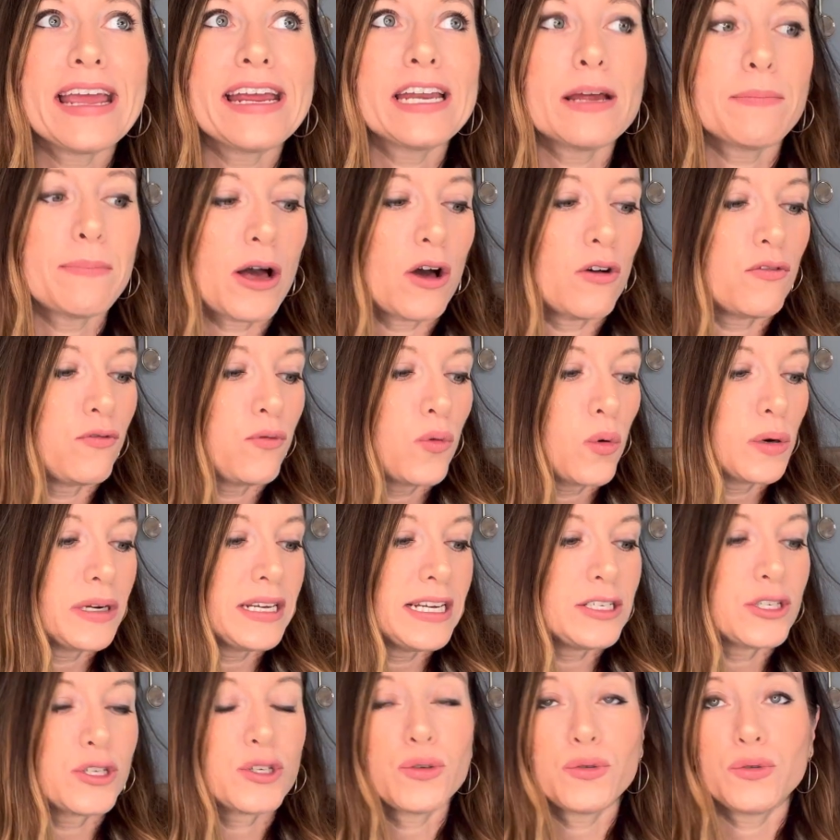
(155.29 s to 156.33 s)
about
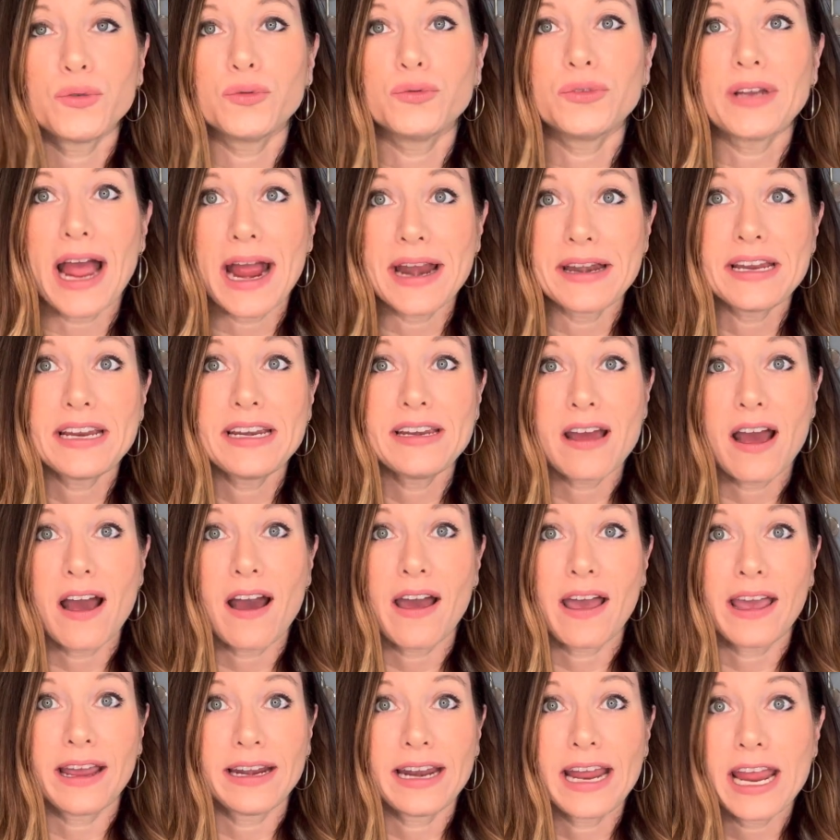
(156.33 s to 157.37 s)

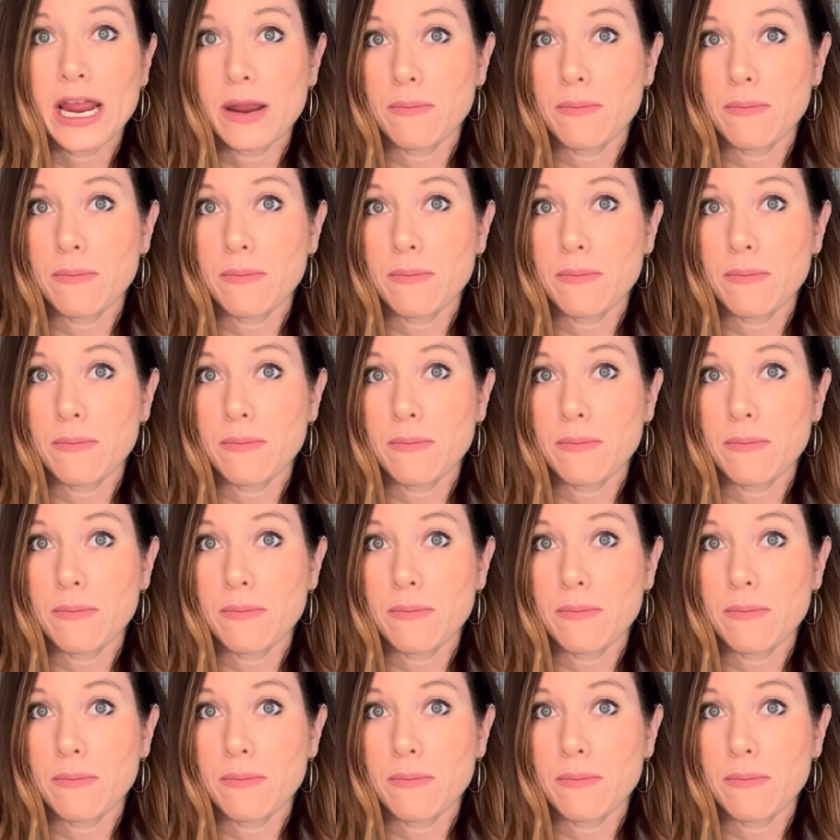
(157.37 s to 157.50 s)
$42.99 a